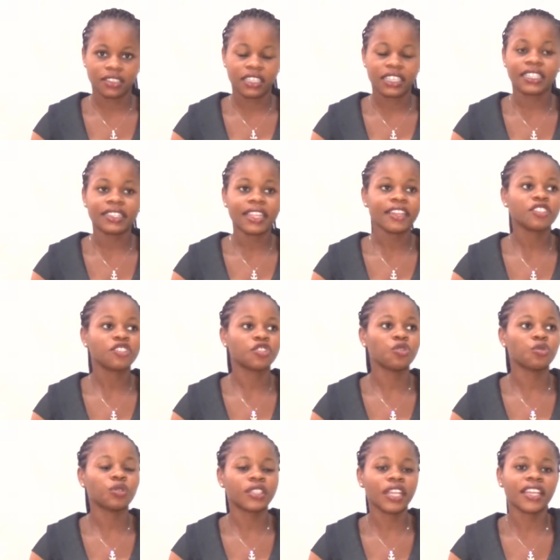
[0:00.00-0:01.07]
It takes
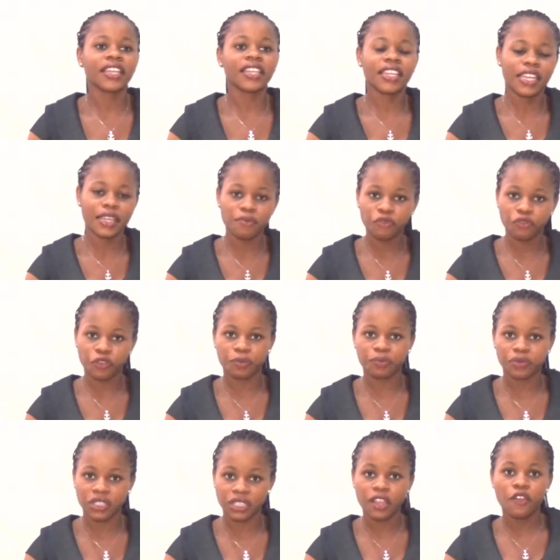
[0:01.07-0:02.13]
you taking him
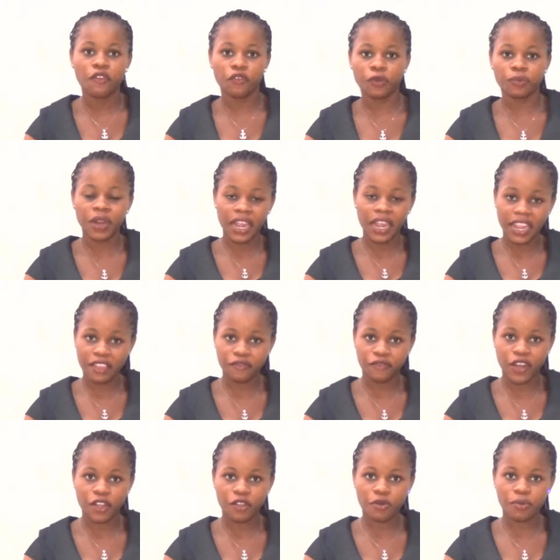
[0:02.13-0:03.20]
from that
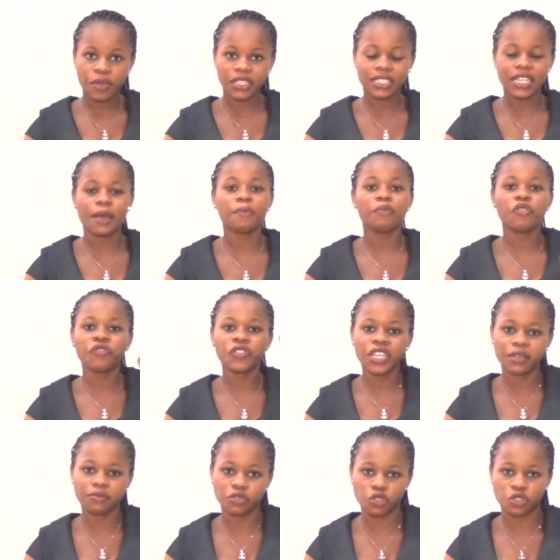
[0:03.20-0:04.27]
environment and moving
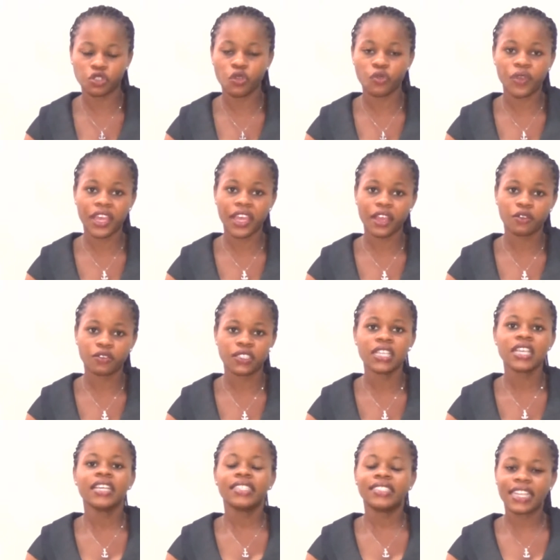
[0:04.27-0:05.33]
him to somewhere else.
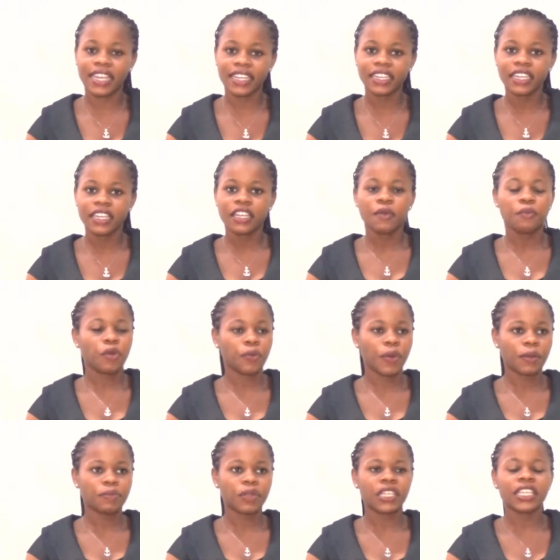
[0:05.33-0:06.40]
Then
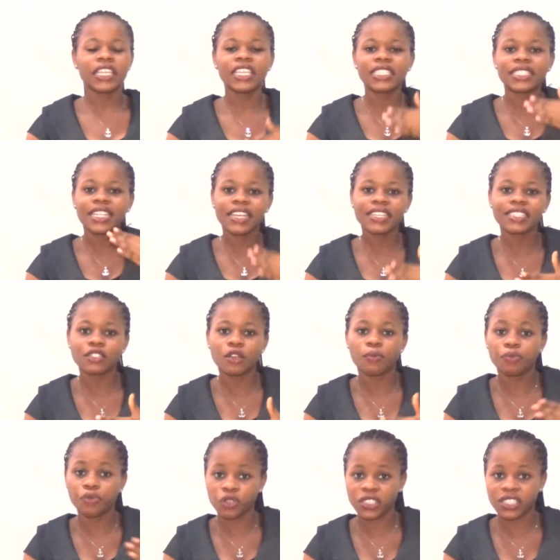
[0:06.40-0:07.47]
probably it takes some
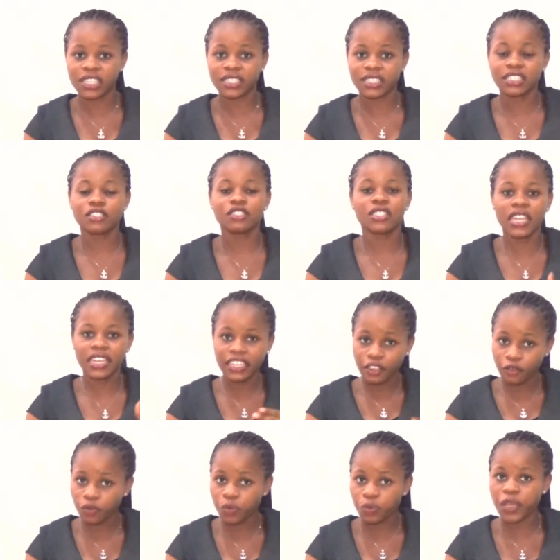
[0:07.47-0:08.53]
processes. Then
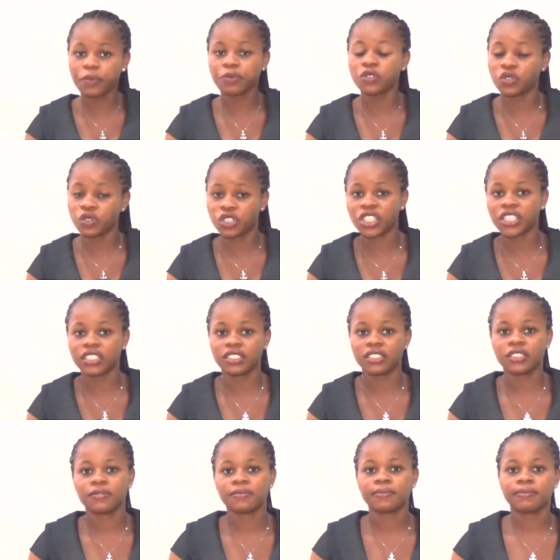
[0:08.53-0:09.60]
he will be able to change.